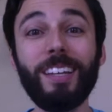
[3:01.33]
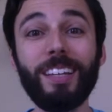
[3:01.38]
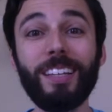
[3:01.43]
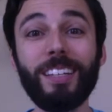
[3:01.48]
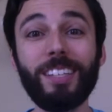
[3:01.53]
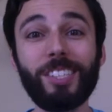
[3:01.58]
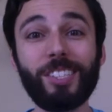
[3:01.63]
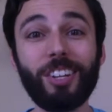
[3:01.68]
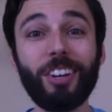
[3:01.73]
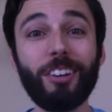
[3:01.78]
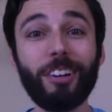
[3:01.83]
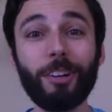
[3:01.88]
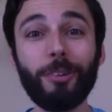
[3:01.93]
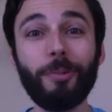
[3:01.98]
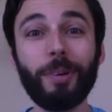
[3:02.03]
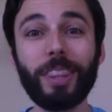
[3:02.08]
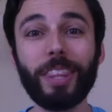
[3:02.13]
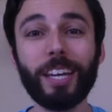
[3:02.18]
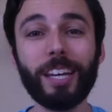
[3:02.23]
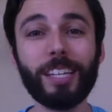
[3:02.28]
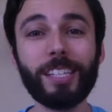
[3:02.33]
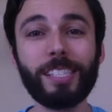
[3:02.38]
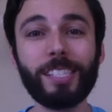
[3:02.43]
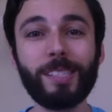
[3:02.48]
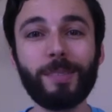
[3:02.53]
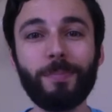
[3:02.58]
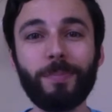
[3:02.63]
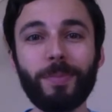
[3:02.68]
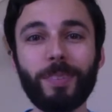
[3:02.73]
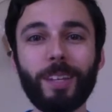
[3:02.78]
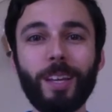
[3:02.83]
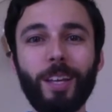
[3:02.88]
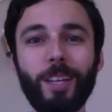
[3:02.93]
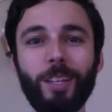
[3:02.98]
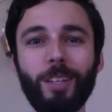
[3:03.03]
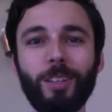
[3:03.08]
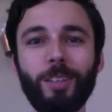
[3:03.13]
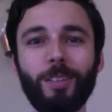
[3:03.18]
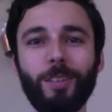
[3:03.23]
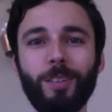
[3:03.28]
share it with us.
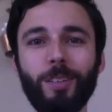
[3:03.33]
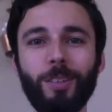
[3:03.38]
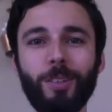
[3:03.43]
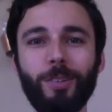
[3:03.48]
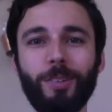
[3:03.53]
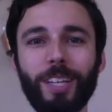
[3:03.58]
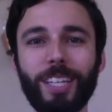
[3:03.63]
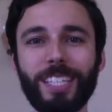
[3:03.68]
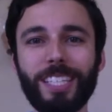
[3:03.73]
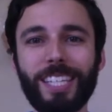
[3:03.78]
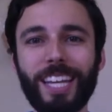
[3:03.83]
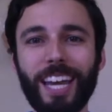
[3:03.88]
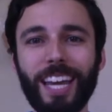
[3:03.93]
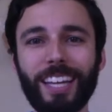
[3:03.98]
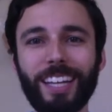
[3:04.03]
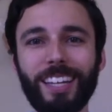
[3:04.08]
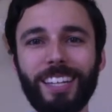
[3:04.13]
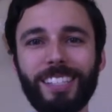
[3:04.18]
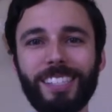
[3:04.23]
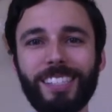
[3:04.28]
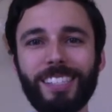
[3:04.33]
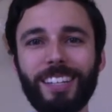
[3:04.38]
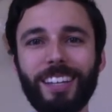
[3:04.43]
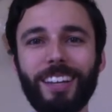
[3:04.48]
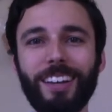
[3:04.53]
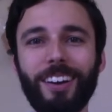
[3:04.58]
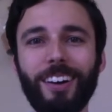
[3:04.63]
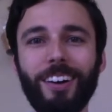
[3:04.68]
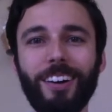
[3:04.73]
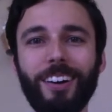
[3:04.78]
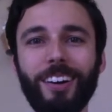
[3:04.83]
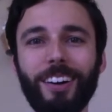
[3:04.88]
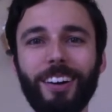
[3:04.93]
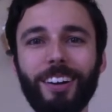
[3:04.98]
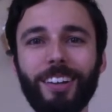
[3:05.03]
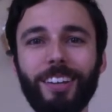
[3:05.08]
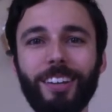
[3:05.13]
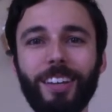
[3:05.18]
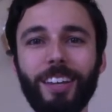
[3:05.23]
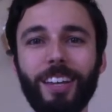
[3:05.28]
You can tag us
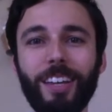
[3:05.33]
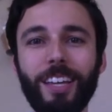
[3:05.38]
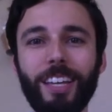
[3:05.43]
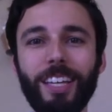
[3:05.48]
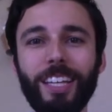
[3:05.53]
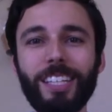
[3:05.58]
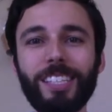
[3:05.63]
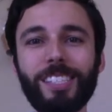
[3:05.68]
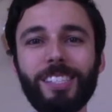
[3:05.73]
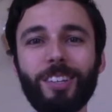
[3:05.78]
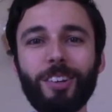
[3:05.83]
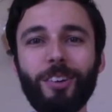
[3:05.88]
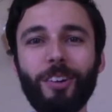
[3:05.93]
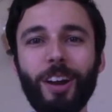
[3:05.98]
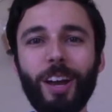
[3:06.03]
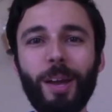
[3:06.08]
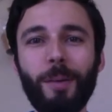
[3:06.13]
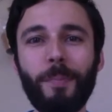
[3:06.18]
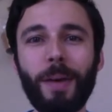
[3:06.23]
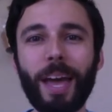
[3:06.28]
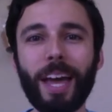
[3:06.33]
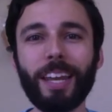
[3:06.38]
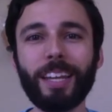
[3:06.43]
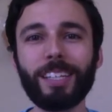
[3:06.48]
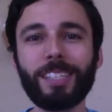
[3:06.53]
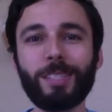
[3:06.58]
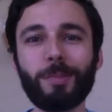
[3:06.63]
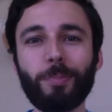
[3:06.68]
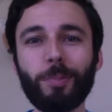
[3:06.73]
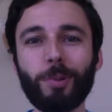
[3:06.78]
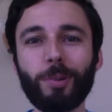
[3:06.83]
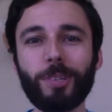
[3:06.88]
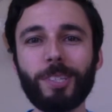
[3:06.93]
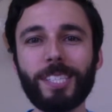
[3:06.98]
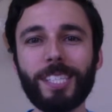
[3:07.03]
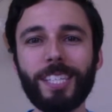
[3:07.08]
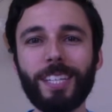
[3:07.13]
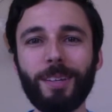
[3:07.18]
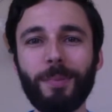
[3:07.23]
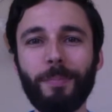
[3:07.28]
on Instagram at
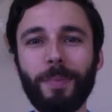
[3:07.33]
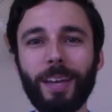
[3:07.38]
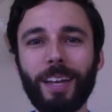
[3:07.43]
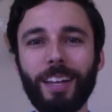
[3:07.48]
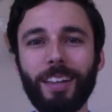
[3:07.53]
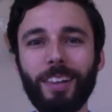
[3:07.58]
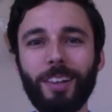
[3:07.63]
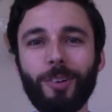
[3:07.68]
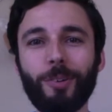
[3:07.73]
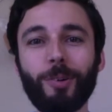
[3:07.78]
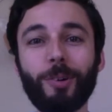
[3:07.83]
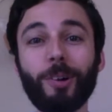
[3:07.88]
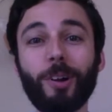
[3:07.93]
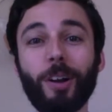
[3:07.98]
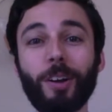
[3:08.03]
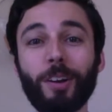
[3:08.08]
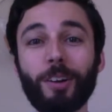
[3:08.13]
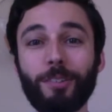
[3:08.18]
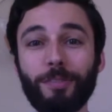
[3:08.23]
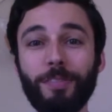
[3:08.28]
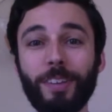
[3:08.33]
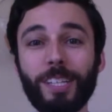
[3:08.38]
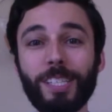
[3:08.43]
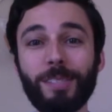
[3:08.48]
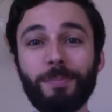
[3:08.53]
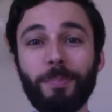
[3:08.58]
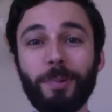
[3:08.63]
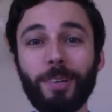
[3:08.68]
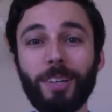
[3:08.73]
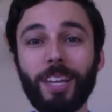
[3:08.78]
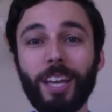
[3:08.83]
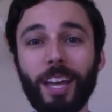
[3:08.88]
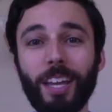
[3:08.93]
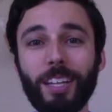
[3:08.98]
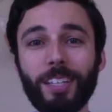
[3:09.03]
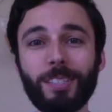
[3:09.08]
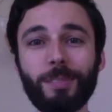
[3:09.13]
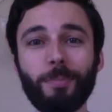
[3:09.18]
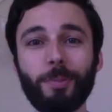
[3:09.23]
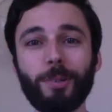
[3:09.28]
ExploreCML or on our Facebook at
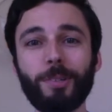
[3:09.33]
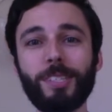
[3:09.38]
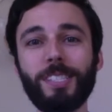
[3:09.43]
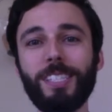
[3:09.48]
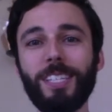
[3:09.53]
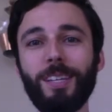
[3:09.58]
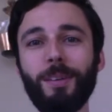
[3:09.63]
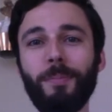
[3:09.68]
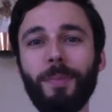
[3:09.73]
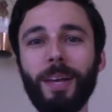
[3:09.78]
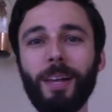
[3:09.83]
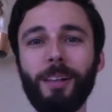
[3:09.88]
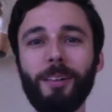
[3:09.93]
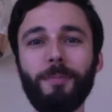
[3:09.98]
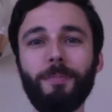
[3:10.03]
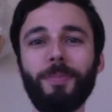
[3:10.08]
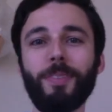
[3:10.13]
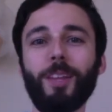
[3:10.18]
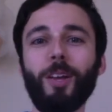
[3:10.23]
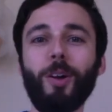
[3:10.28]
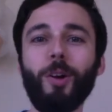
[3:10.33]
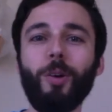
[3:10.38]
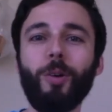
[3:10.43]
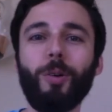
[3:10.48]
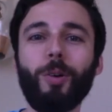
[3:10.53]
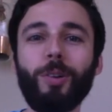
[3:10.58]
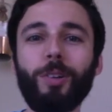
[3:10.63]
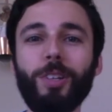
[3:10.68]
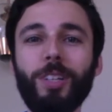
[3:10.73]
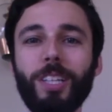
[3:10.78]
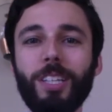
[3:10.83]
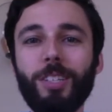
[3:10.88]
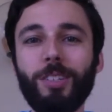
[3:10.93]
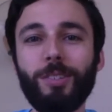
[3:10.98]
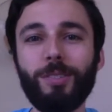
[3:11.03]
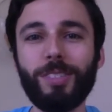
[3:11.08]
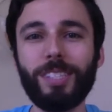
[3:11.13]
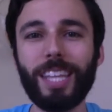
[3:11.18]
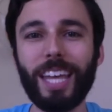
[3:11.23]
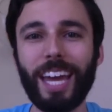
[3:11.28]
ExploreCML, or you can
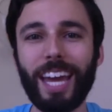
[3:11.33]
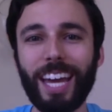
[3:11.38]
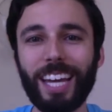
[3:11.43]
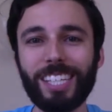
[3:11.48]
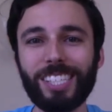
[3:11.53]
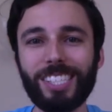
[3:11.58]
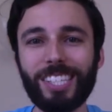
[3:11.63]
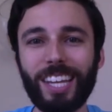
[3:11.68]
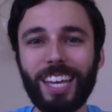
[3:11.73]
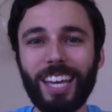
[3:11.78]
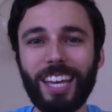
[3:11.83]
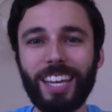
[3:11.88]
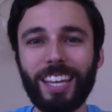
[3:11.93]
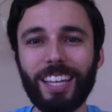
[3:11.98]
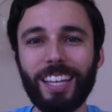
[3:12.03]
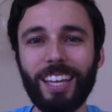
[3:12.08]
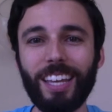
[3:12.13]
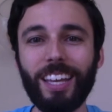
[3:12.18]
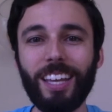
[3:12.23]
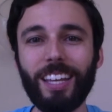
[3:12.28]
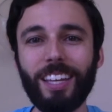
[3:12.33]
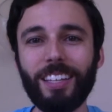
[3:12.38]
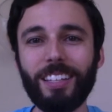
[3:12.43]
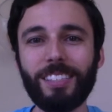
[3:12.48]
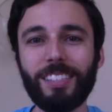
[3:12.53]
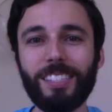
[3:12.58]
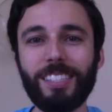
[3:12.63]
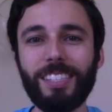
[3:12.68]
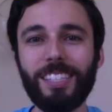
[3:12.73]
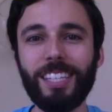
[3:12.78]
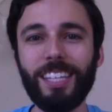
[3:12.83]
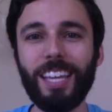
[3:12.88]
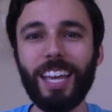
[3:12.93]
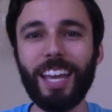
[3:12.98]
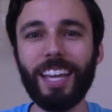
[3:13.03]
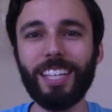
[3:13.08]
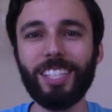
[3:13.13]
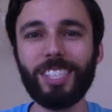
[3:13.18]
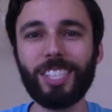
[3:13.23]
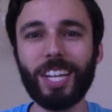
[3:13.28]
use the hashtag
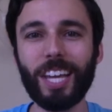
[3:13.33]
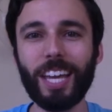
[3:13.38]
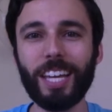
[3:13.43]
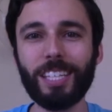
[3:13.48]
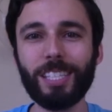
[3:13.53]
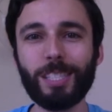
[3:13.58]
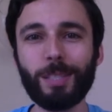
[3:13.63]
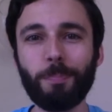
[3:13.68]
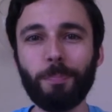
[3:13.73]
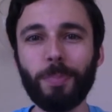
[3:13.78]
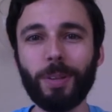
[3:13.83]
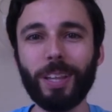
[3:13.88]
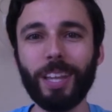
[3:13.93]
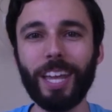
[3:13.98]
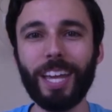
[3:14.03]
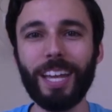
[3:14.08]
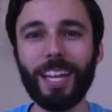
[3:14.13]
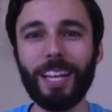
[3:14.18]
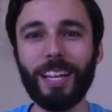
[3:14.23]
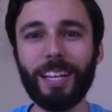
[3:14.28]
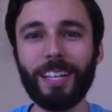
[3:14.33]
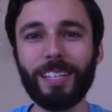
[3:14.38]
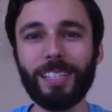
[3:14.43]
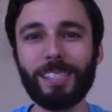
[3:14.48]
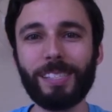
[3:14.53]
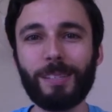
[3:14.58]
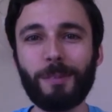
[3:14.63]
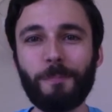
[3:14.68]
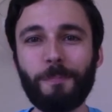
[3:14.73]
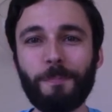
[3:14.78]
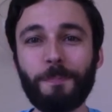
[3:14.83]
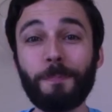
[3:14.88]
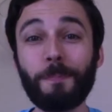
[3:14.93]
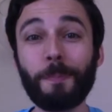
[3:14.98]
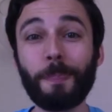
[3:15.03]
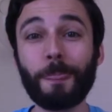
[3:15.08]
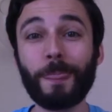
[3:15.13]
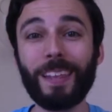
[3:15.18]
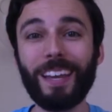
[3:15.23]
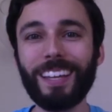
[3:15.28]
CHSPlays.
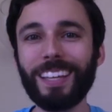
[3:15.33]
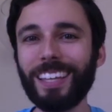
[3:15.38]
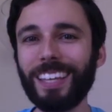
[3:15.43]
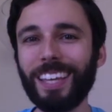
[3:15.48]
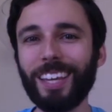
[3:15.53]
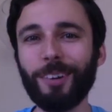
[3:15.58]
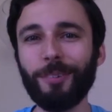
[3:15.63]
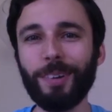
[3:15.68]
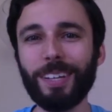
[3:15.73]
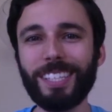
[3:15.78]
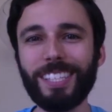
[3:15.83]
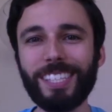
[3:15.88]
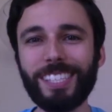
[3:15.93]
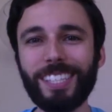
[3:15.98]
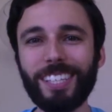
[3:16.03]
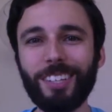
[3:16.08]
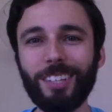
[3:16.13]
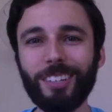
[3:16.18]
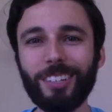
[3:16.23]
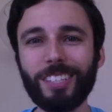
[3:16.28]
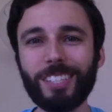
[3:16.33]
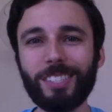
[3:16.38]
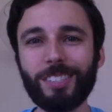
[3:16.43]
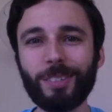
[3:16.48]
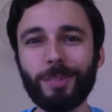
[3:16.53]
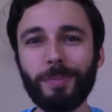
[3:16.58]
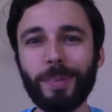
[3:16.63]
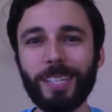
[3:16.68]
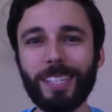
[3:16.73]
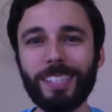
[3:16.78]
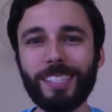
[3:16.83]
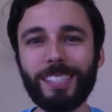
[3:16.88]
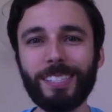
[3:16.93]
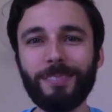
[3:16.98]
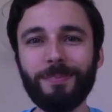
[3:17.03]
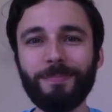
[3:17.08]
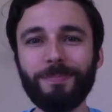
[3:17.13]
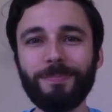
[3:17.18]
Can't wait to see your instruments.